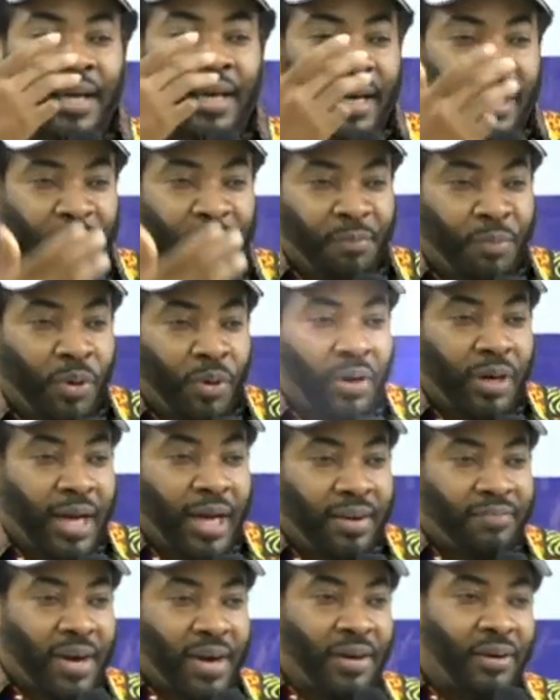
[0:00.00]

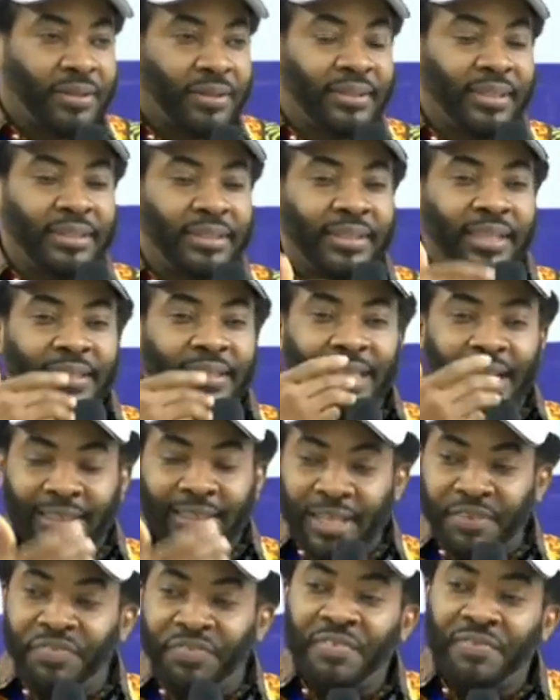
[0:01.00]
Ebola, virus disease,
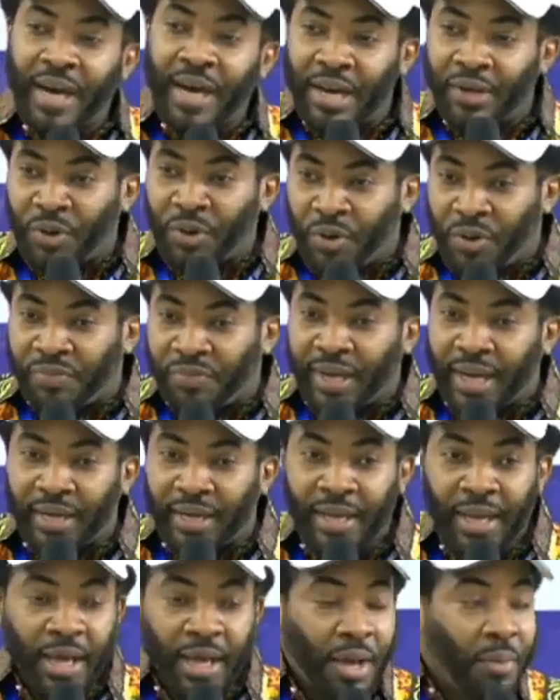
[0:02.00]
Lassa fever, and all that.
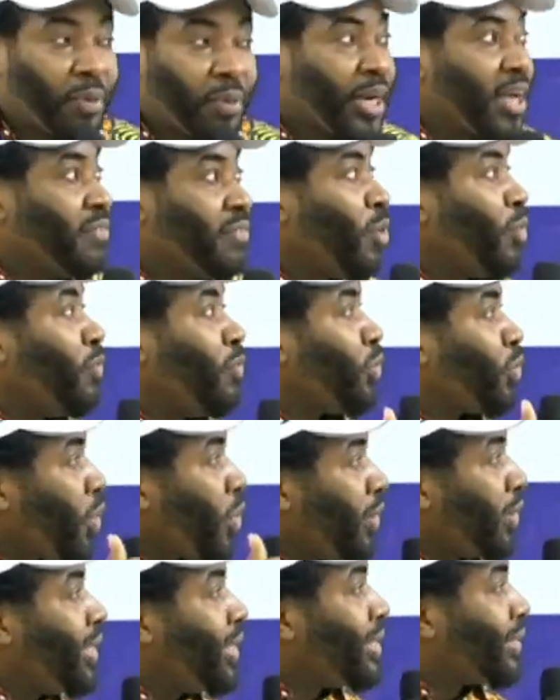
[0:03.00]
But even
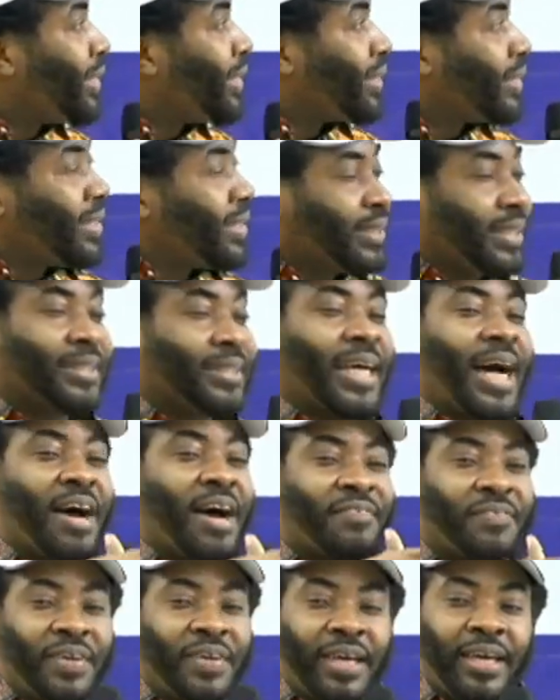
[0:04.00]
though these diseases
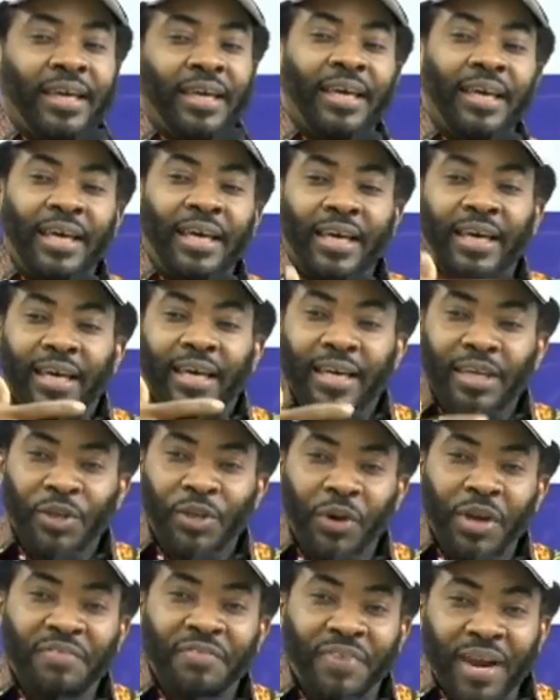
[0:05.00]
have a
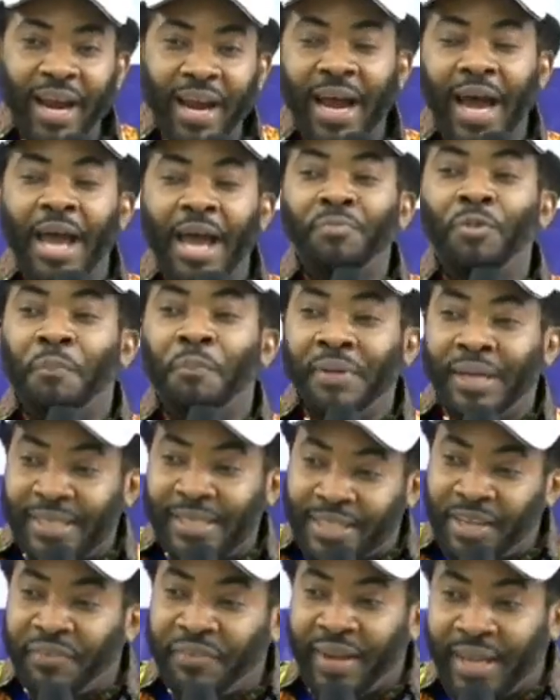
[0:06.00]
very high
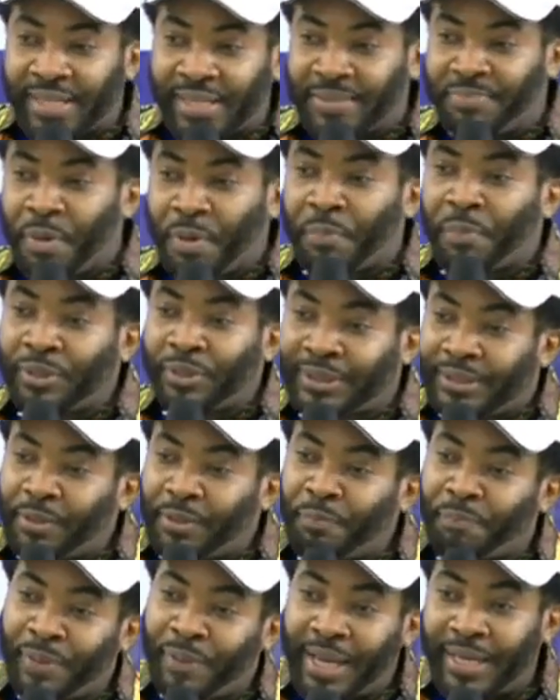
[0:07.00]
mobility rate, people
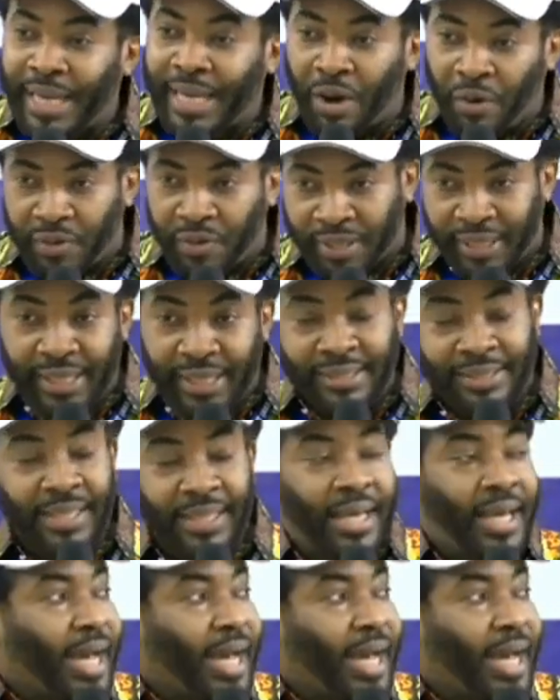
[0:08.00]
still play down on it.